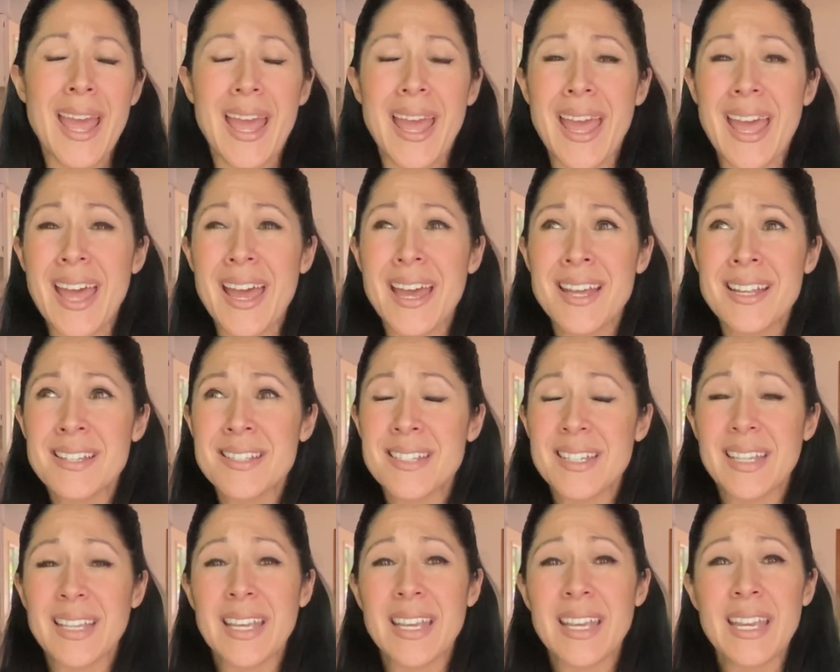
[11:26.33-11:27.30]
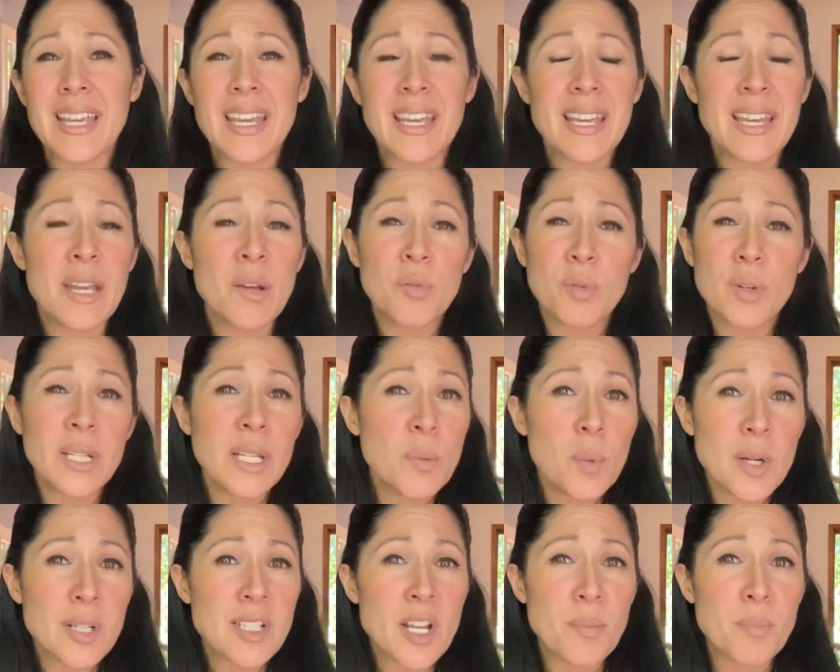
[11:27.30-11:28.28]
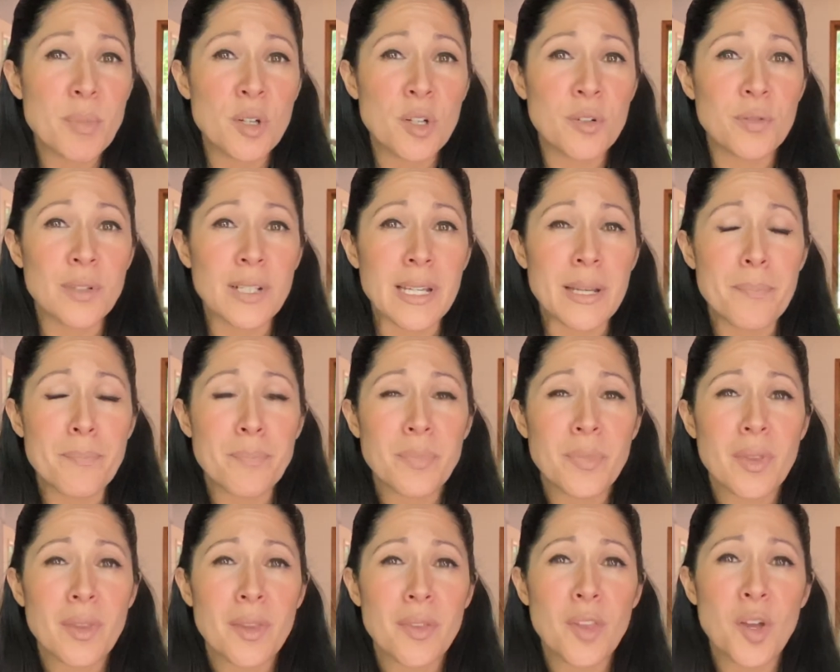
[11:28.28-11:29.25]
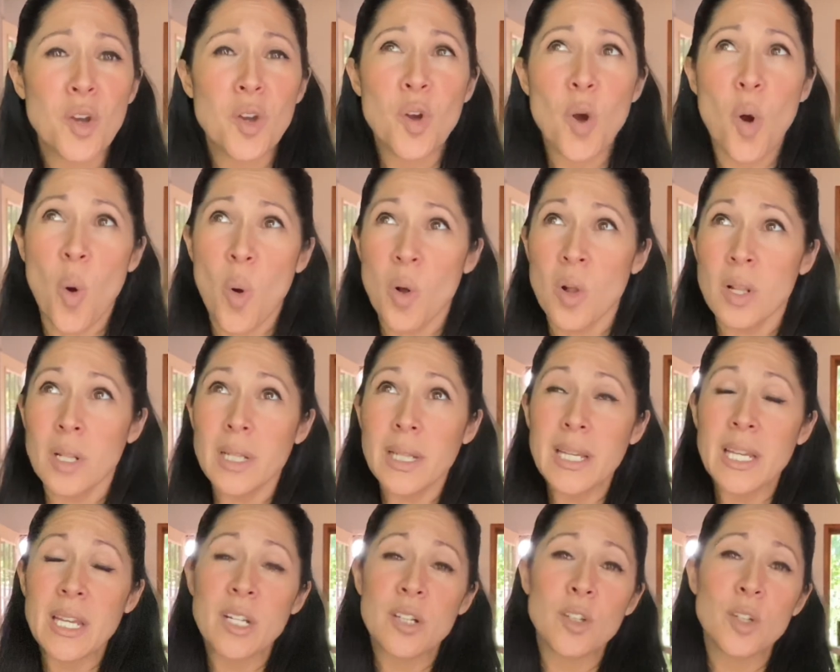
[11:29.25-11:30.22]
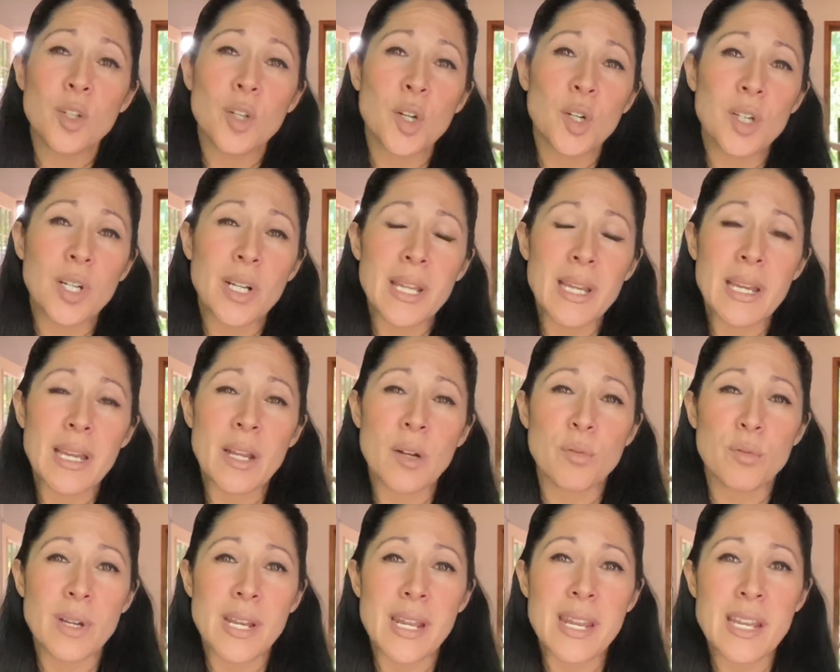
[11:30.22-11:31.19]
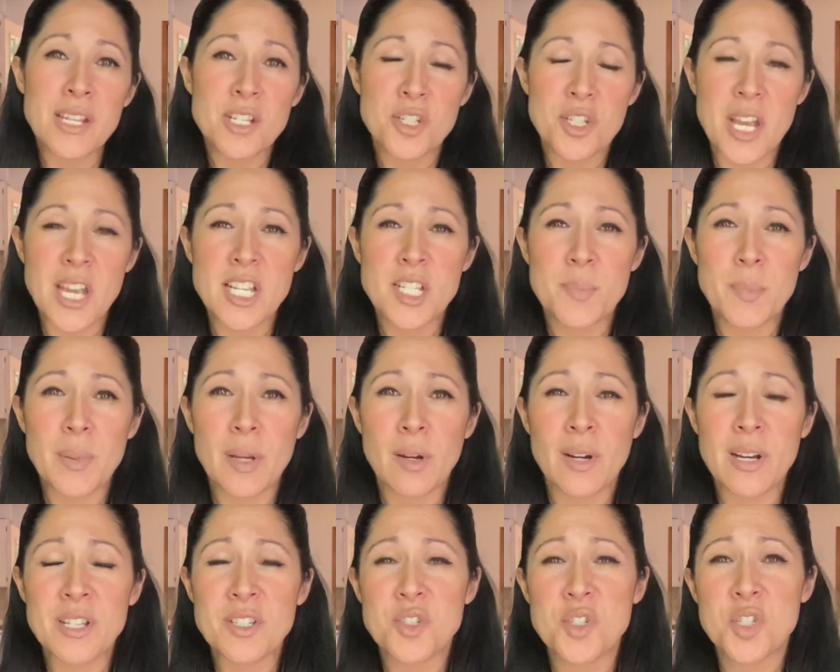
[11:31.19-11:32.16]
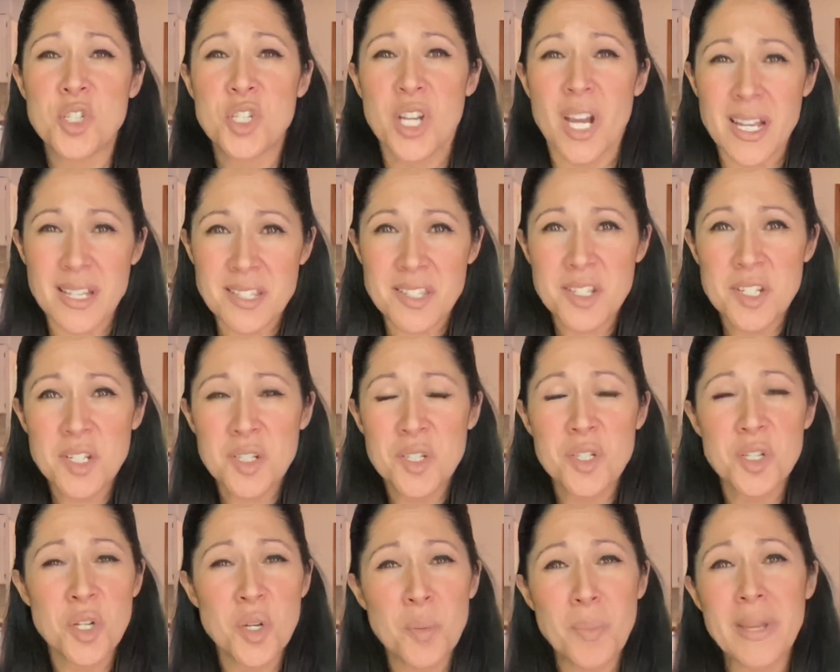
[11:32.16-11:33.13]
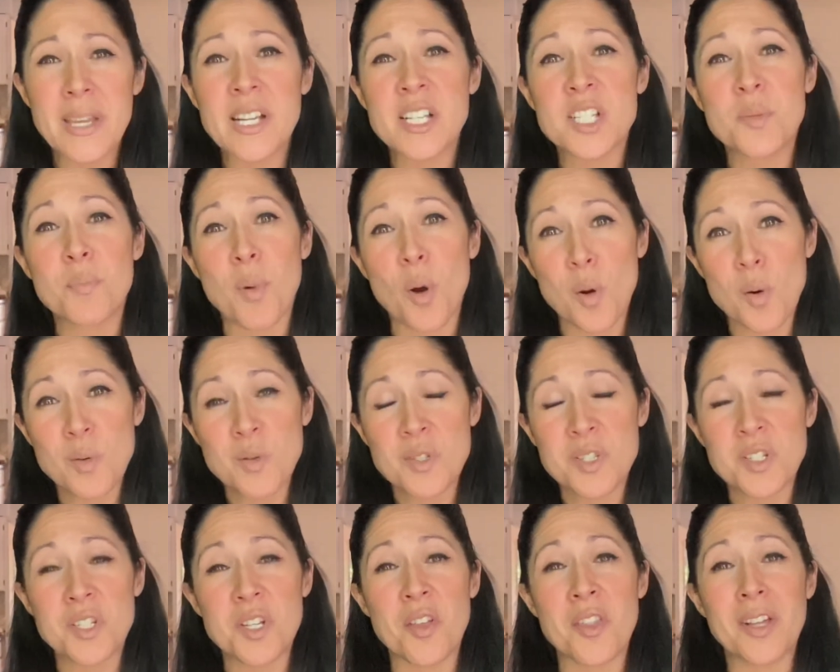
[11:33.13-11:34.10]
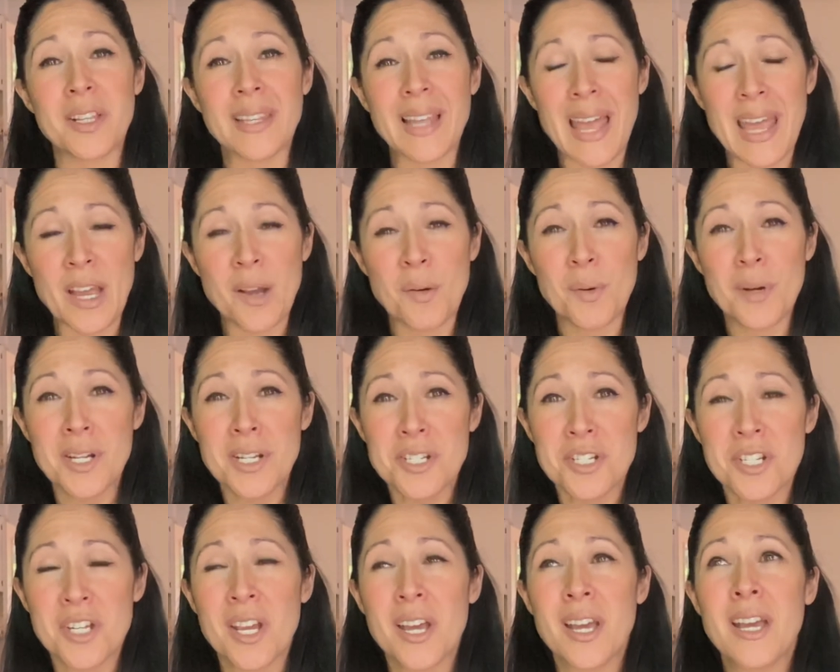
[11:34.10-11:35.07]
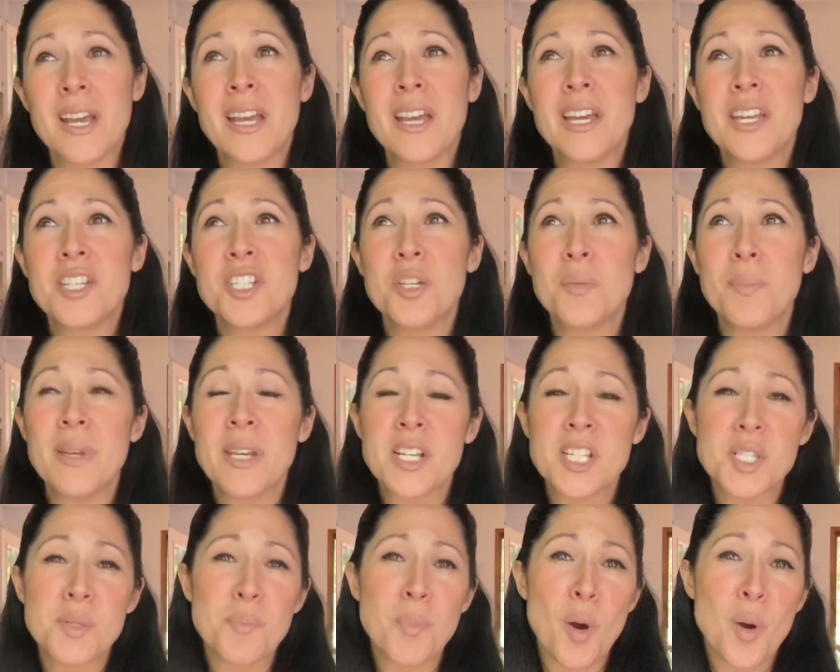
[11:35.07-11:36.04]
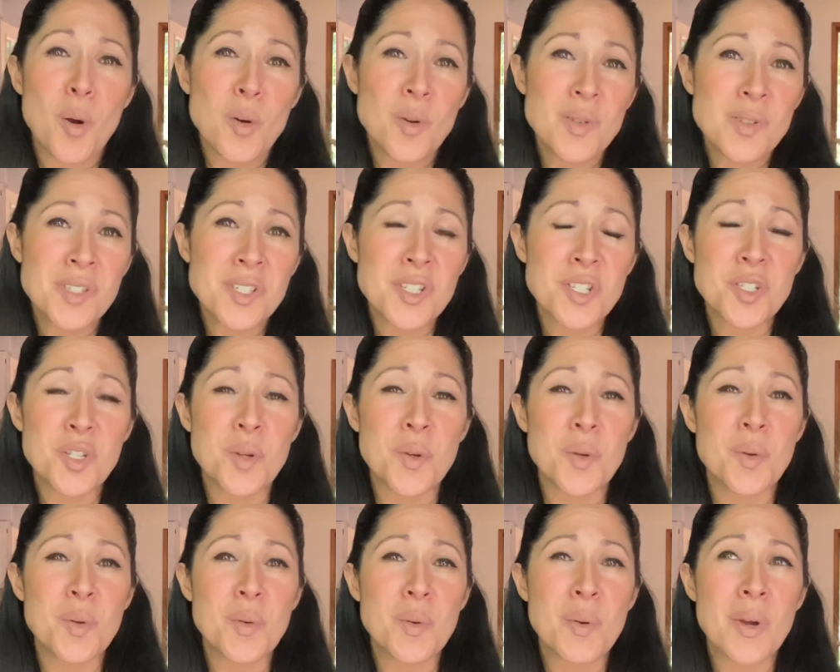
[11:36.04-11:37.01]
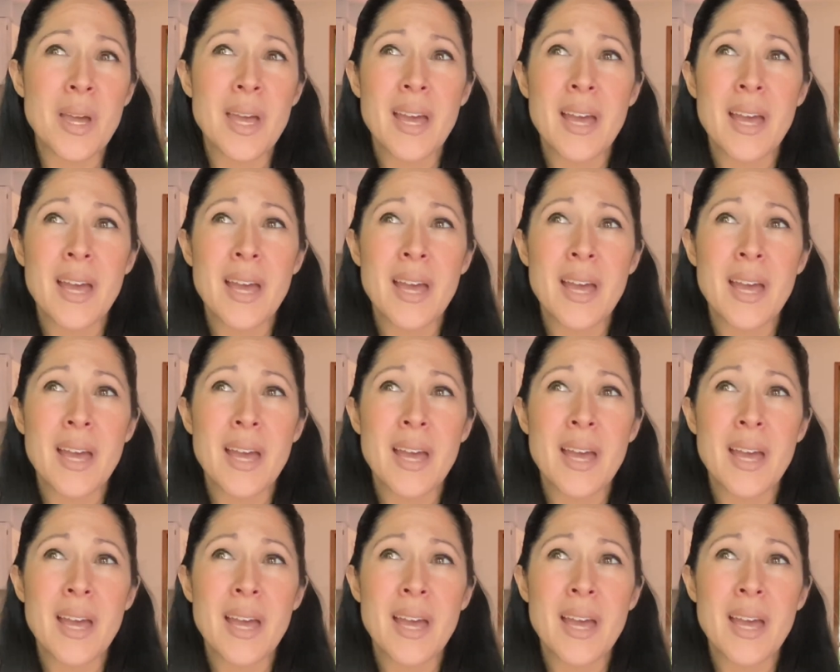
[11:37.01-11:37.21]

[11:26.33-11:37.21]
And it really worked out beautifully. The goal in learning and reading Shakespeare is just to be exposed to the language, to be exposed to